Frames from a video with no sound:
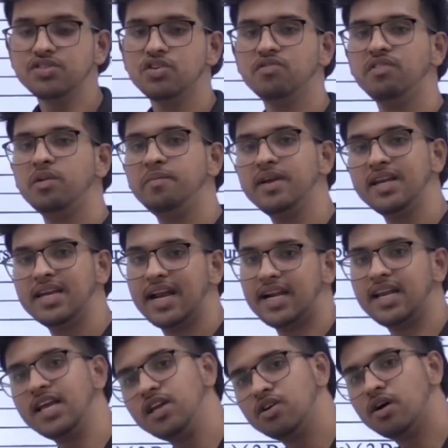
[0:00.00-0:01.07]
you will be
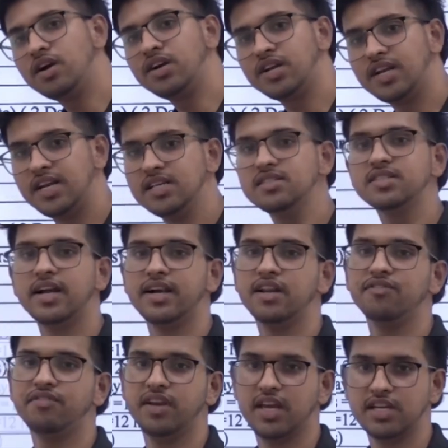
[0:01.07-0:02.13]
getting your training
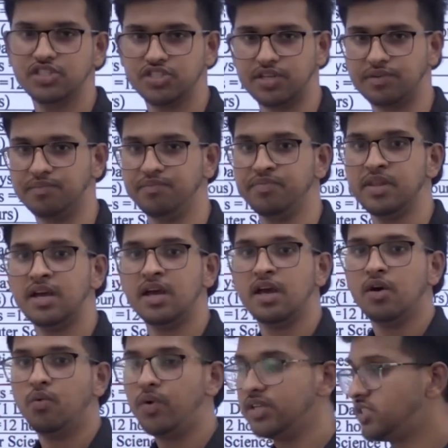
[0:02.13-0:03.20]
certification,
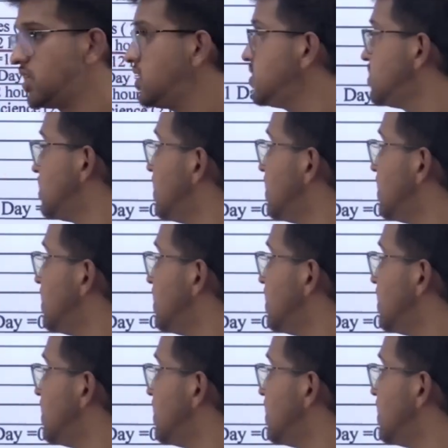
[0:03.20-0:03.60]
which is